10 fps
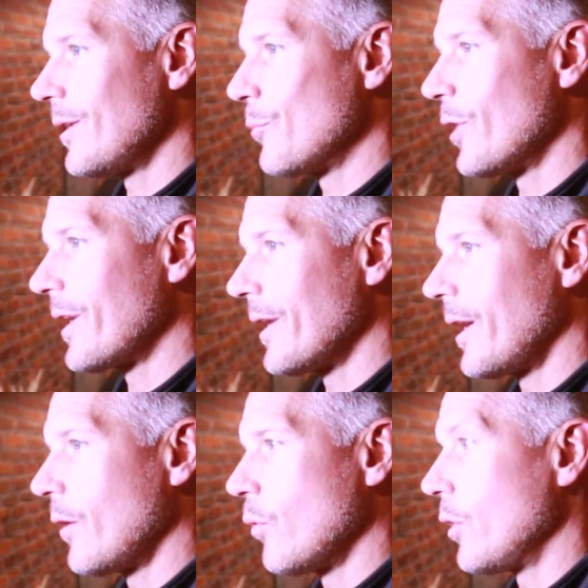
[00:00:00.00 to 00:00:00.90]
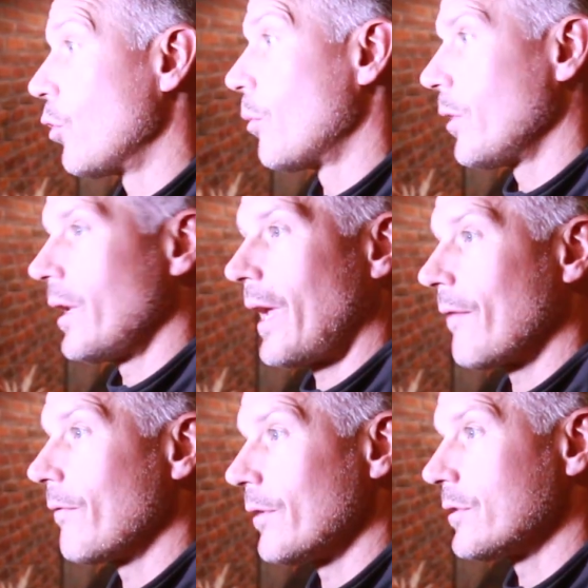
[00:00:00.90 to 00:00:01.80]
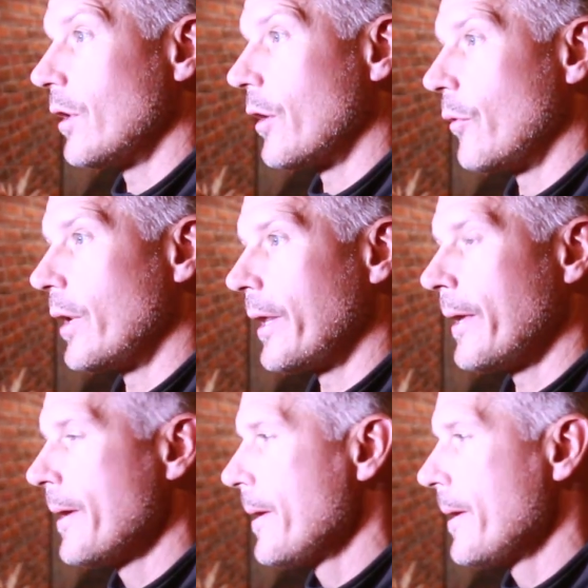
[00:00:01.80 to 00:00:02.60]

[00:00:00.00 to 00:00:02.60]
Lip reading: breaking down what normally half of it's done already.